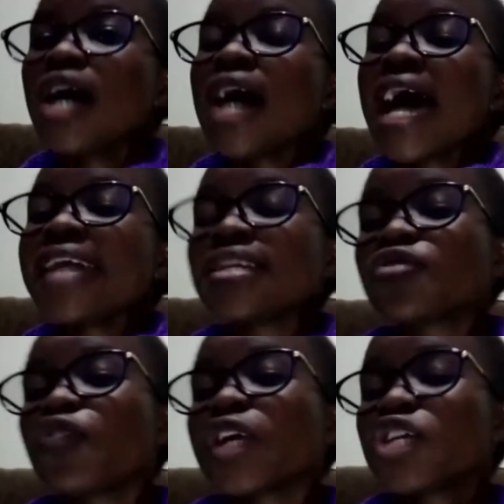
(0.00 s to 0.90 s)
and
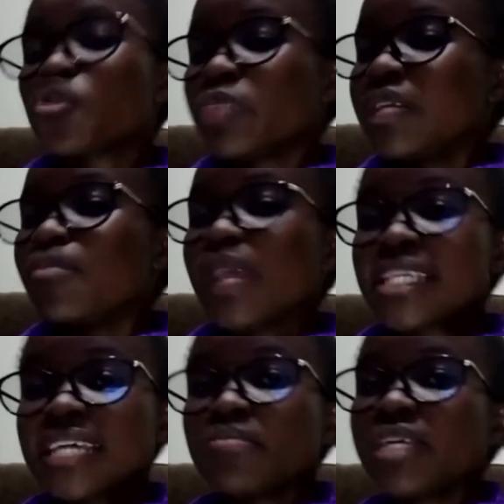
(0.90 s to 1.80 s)
for it to be in
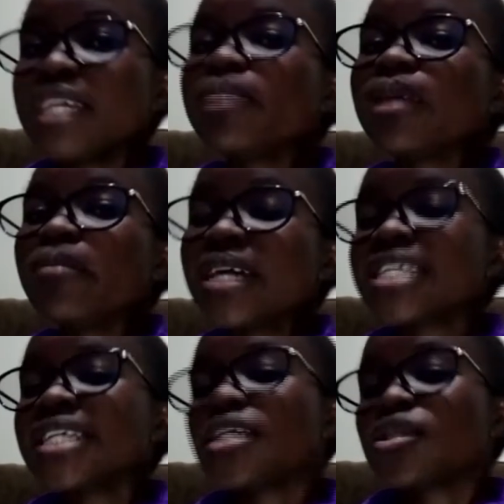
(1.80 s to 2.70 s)
place and being
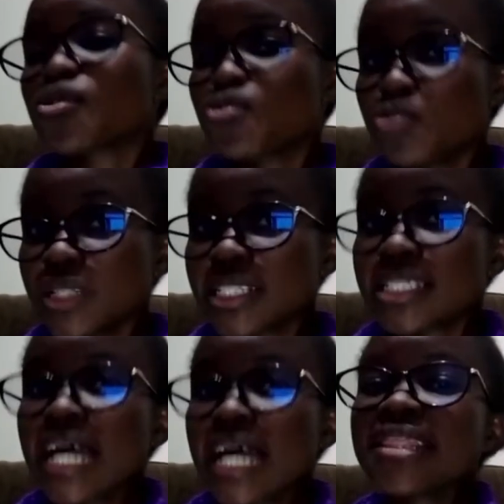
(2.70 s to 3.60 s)
implemented in schools.
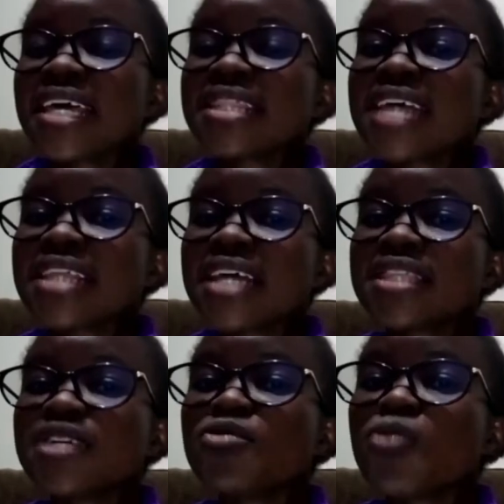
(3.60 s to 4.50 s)
And then the other
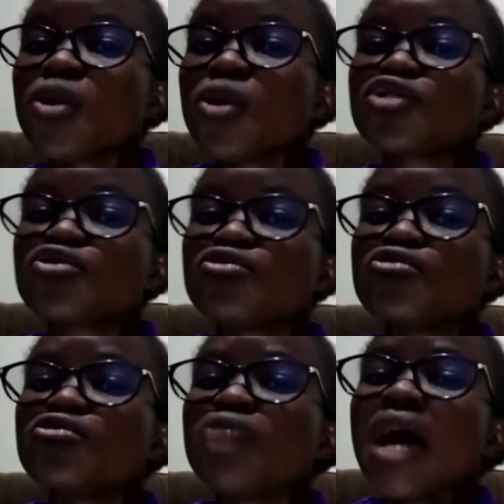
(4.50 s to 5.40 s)
thing was
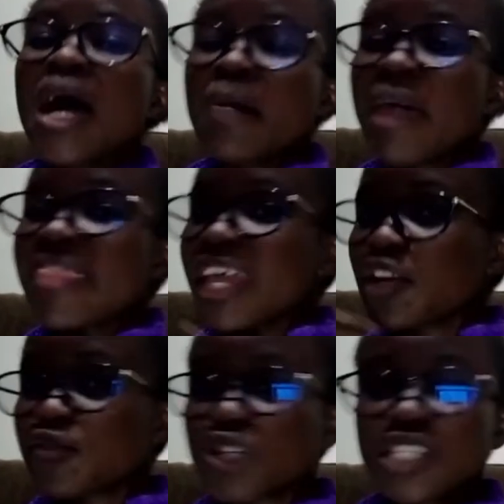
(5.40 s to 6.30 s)
to, by the
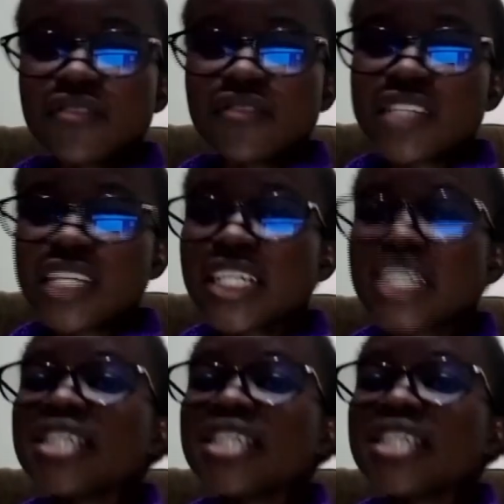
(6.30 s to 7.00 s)
end of 2015,